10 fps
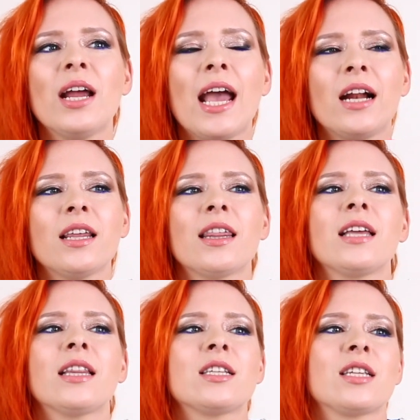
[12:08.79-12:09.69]

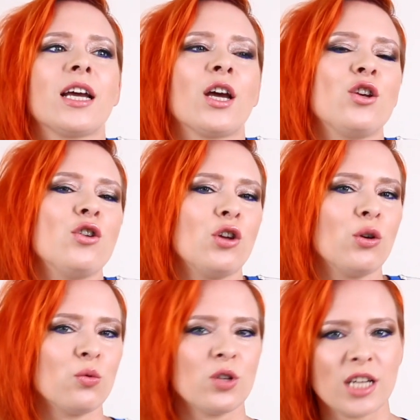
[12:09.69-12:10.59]
Anything that's like a
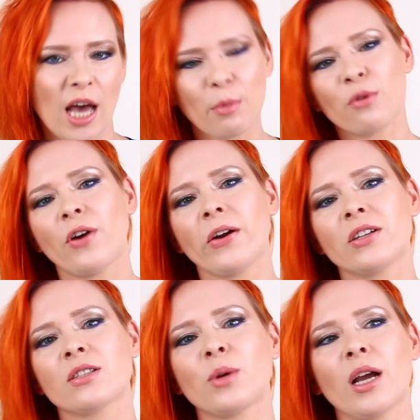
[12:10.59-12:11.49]
nude type of
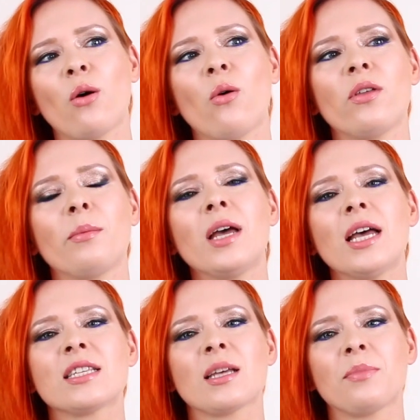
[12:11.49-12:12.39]
fragrance, what I call them,
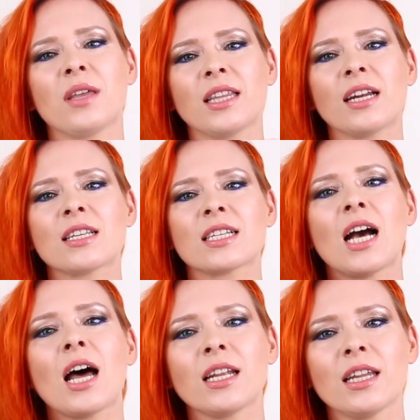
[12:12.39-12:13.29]
something that is
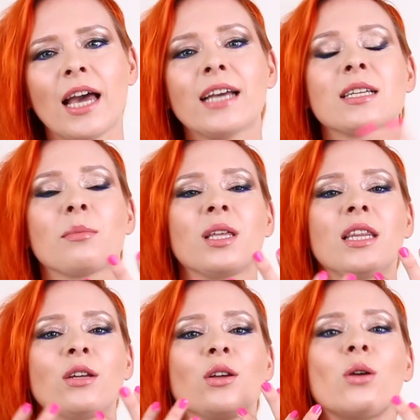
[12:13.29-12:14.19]
cuddle-like, something
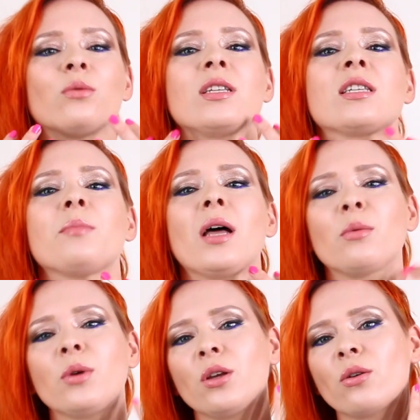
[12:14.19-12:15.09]
that you can only smell
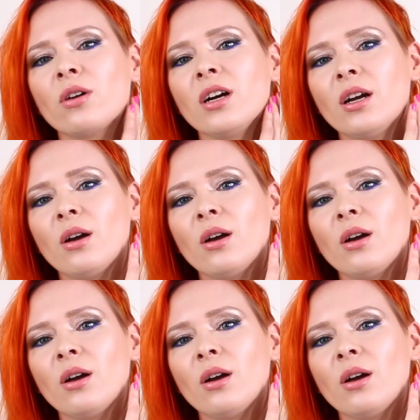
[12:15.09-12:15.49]
when you're